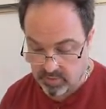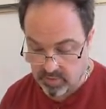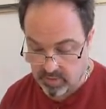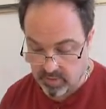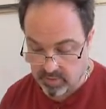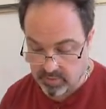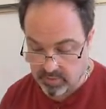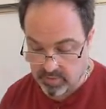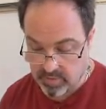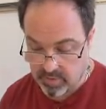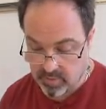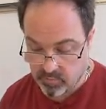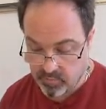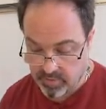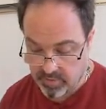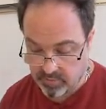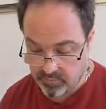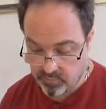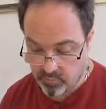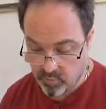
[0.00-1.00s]
And then we
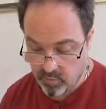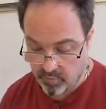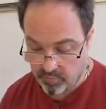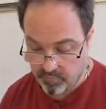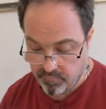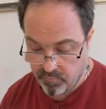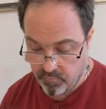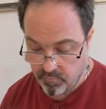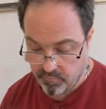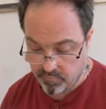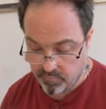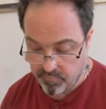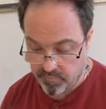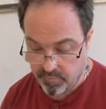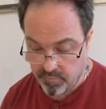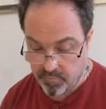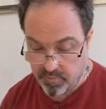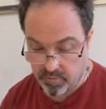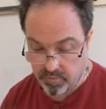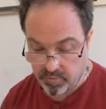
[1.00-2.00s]
get to our 4
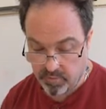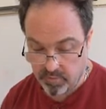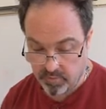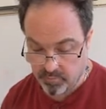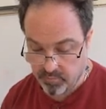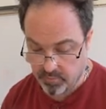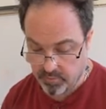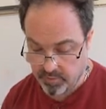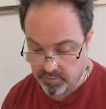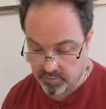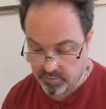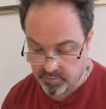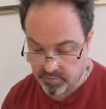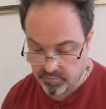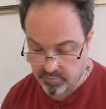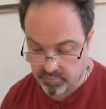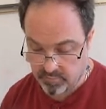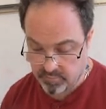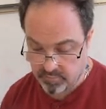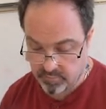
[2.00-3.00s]
fundamental
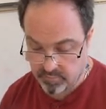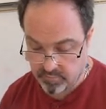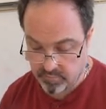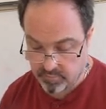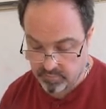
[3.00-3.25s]
operations: